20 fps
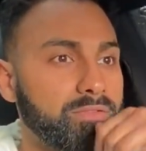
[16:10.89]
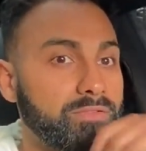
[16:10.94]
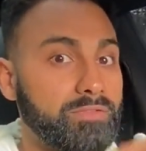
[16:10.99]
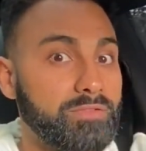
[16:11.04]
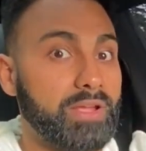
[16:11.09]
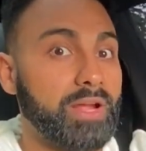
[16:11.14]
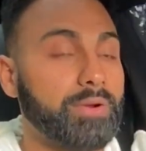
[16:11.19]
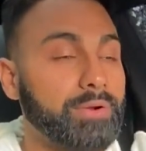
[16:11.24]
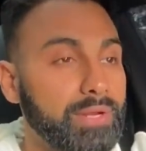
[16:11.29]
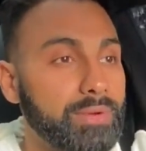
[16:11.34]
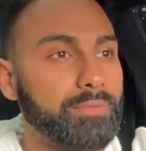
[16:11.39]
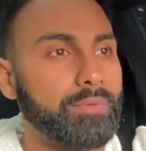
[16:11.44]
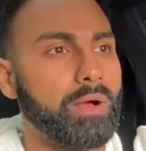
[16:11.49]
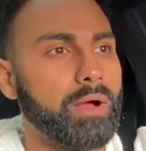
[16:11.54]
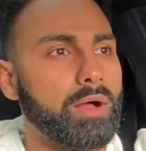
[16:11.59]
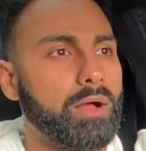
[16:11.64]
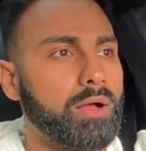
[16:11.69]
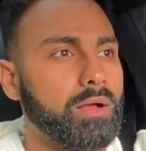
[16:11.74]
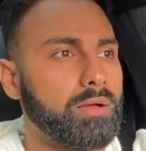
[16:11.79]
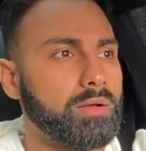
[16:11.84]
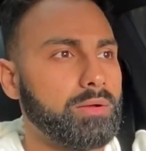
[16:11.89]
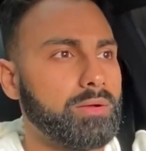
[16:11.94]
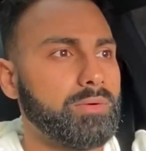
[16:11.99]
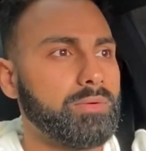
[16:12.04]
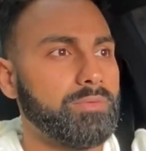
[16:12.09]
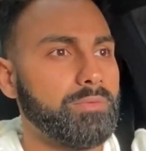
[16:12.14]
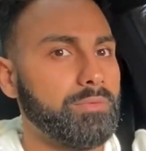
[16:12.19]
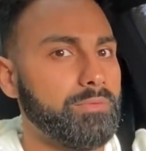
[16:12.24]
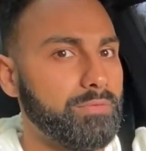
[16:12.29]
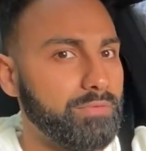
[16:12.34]
very raw
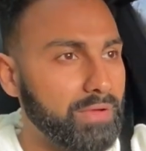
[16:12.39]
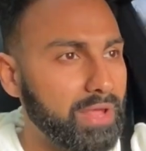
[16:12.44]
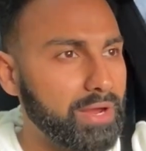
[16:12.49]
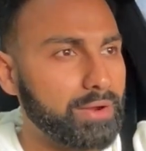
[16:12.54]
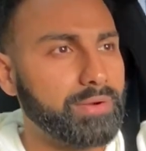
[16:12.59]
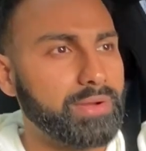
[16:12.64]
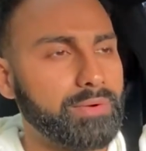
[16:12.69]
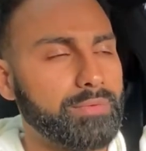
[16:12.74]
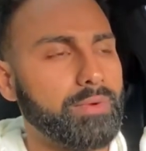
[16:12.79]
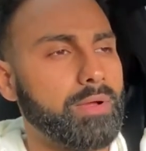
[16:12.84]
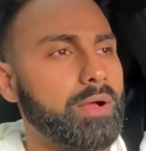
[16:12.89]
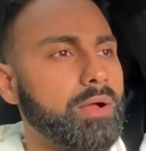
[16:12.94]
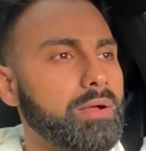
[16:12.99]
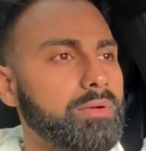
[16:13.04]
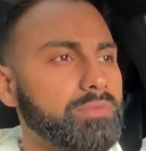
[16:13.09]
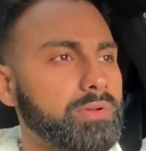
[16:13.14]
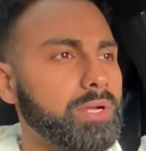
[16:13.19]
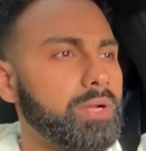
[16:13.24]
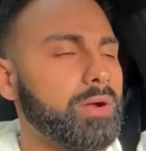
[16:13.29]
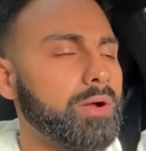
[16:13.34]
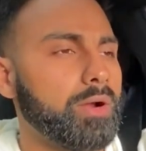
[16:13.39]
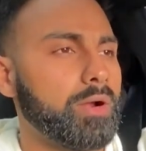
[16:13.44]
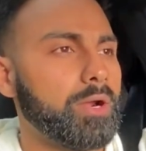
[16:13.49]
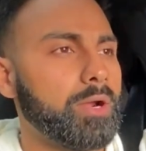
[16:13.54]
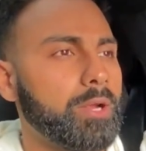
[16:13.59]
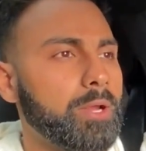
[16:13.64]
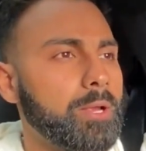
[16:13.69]
of a car.